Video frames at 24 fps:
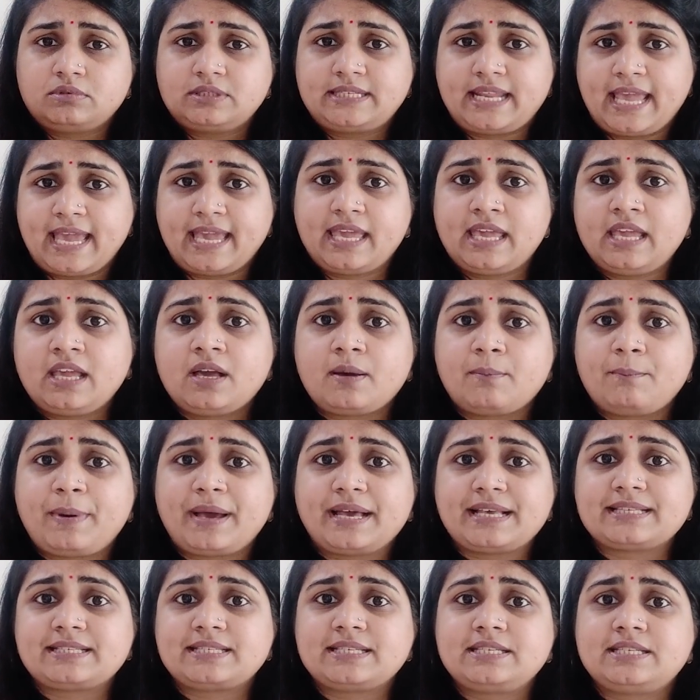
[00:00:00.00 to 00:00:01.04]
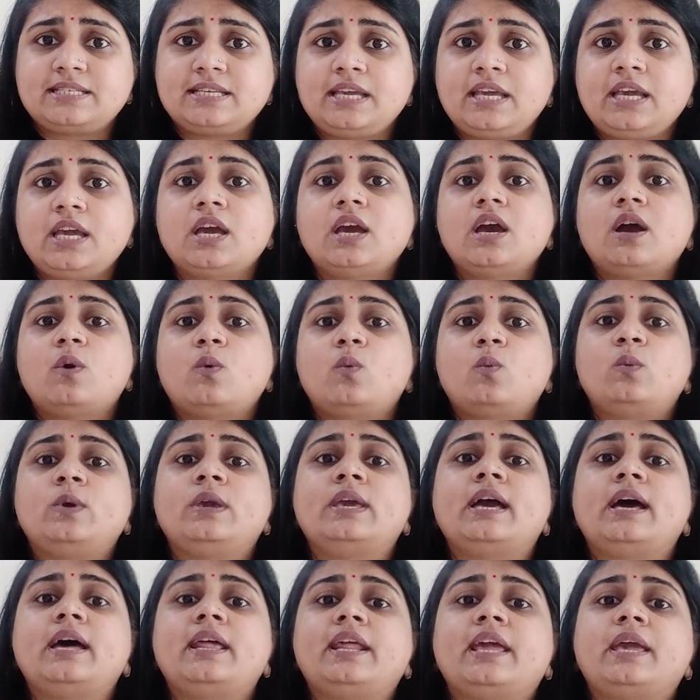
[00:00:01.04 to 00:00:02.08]
taking capacity,
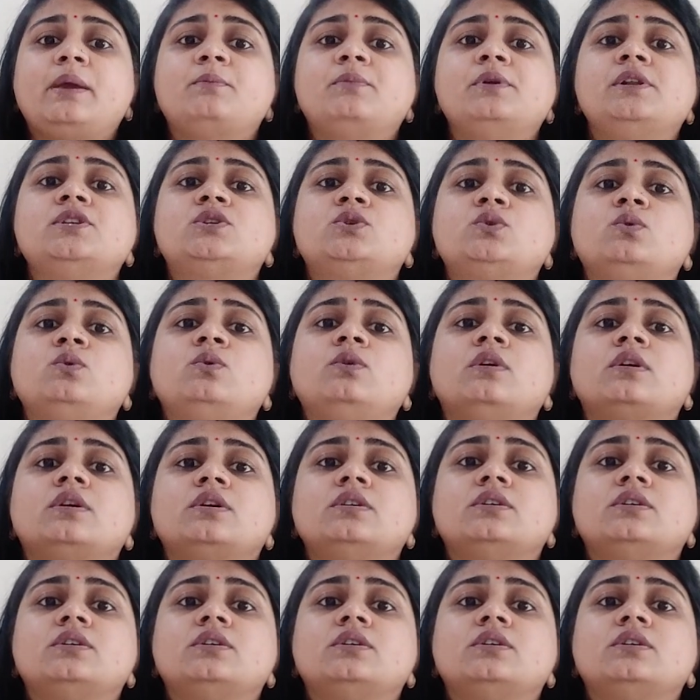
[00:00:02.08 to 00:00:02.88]
we are able to